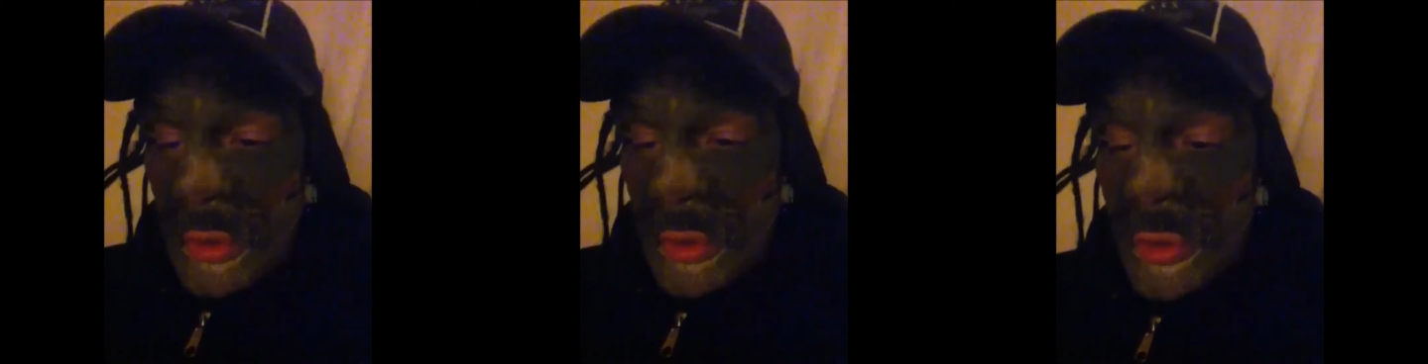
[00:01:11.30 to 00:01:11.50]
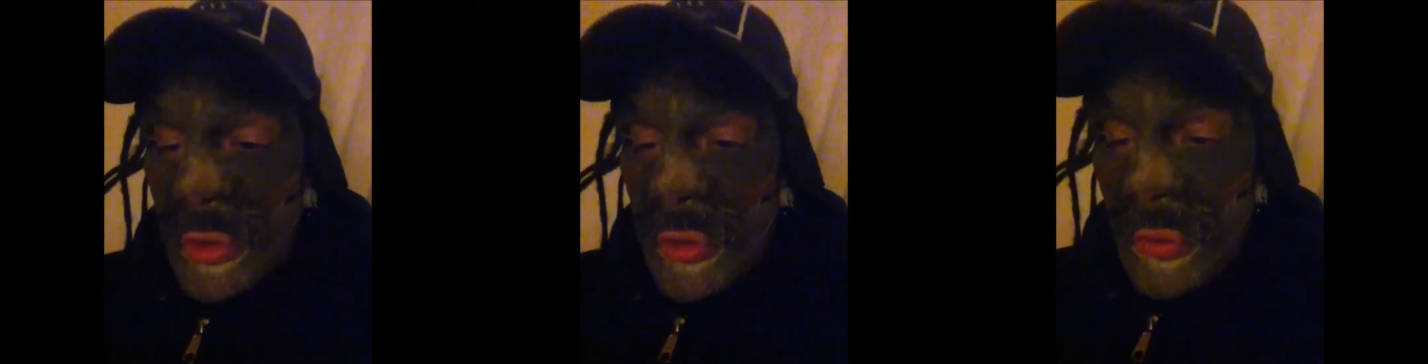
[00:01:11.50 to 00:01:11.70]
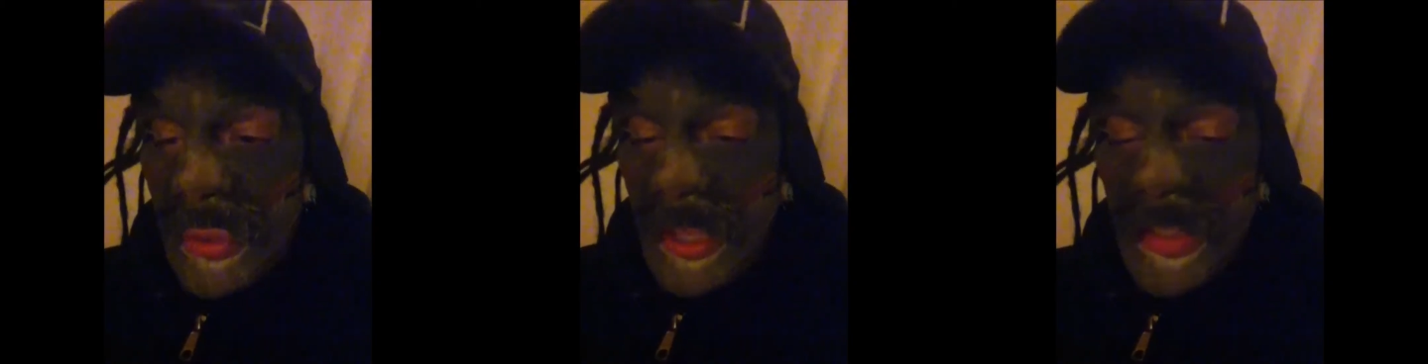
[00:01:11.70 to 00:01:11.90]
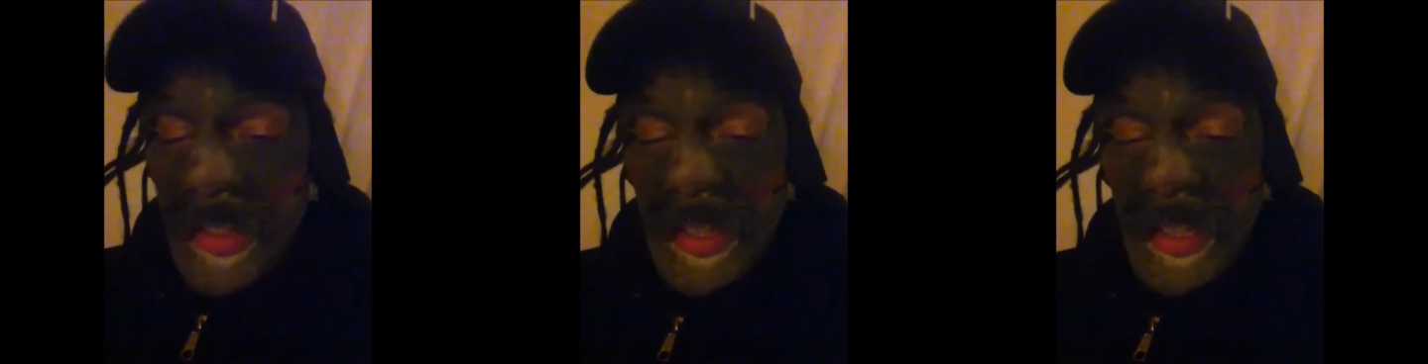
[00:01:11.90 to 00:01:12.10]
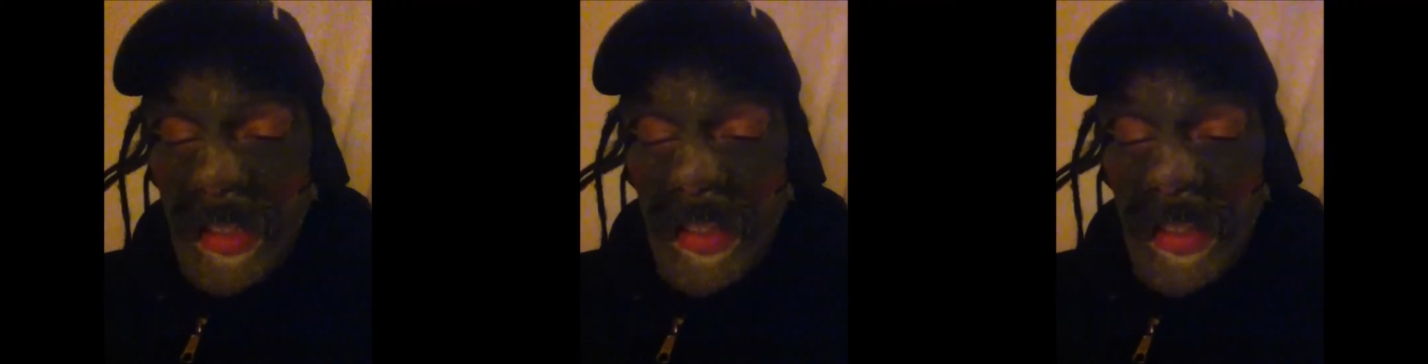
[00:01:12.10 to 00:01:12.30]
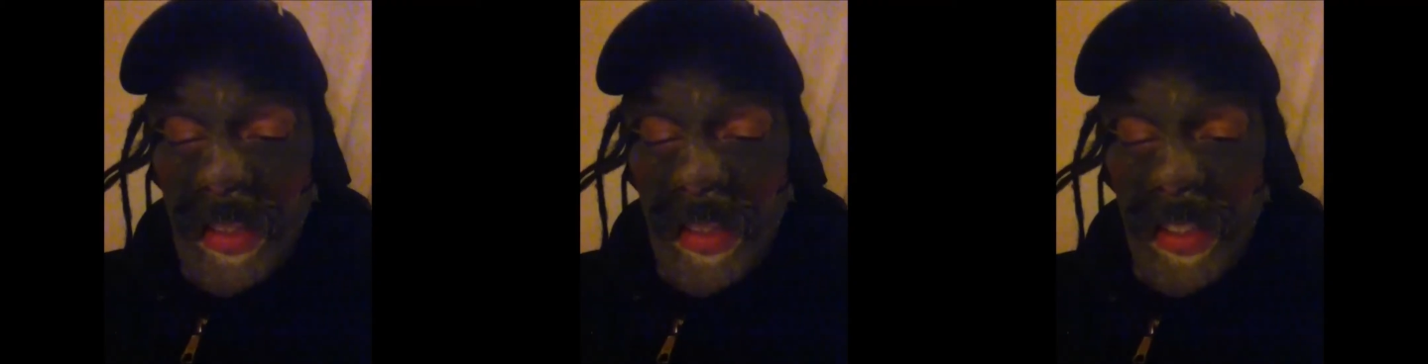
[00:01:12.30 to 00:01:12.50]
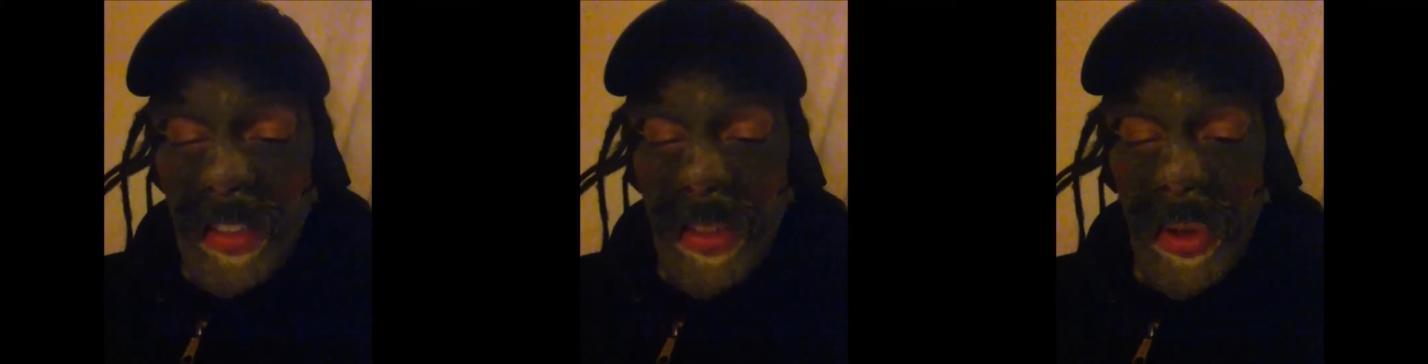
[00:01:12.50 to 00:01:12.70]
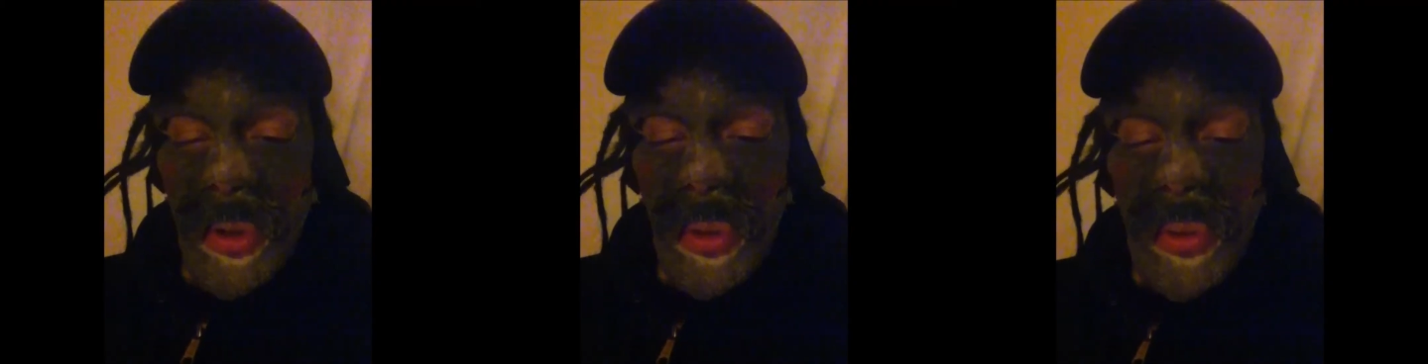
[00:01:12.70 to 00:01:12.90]
It's 2019,
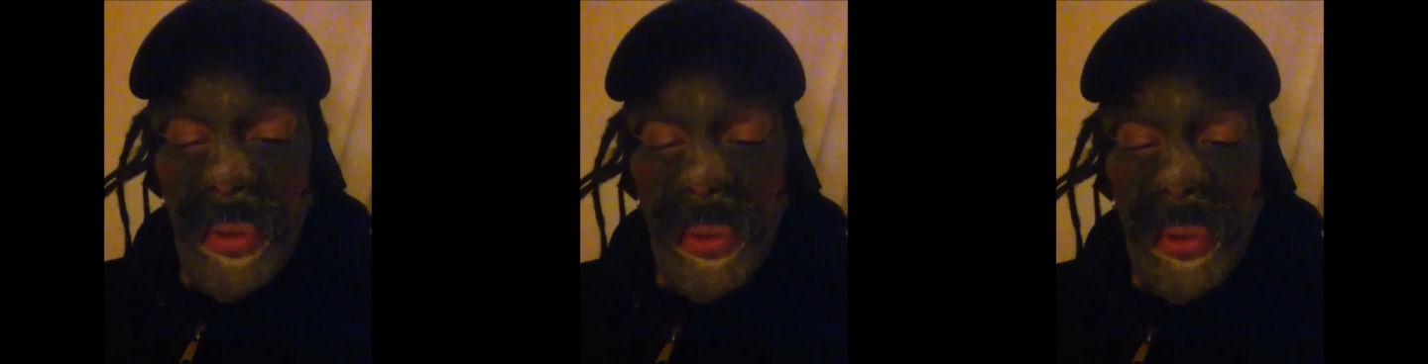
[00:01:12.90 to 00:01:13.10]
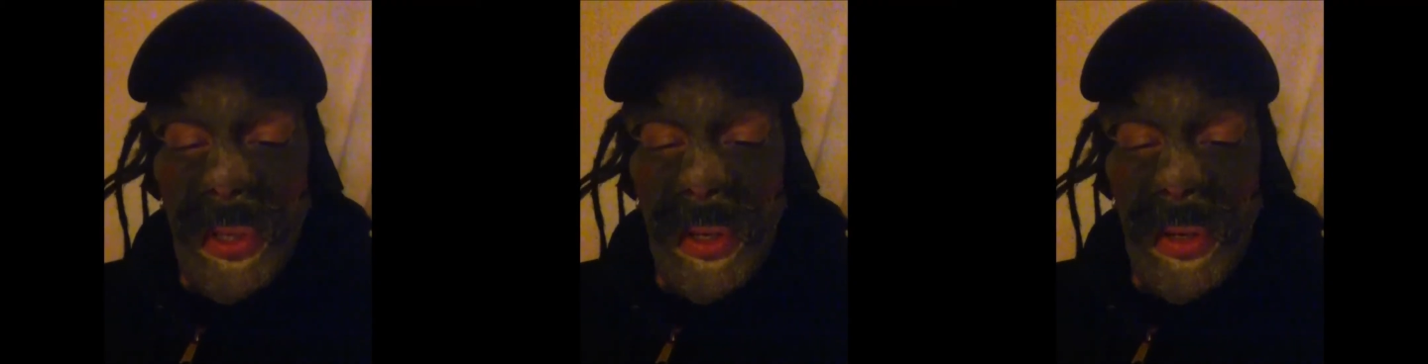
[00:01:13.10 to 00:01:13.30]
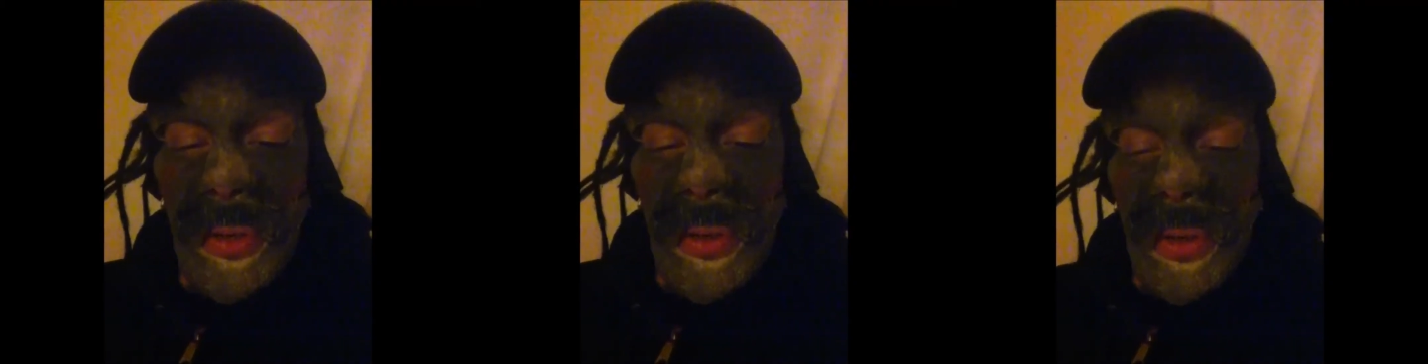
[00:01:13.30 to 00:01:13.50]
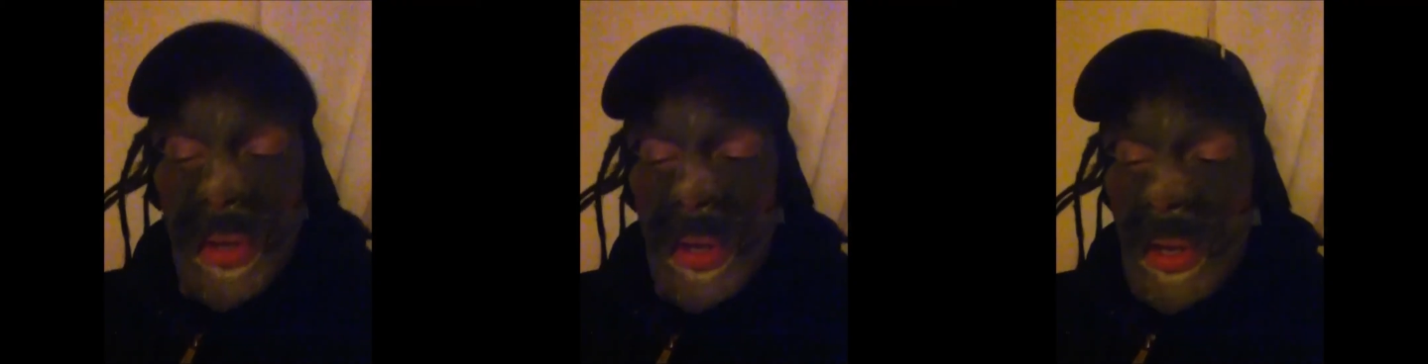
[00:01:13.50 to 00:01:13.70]
it's a whole new year,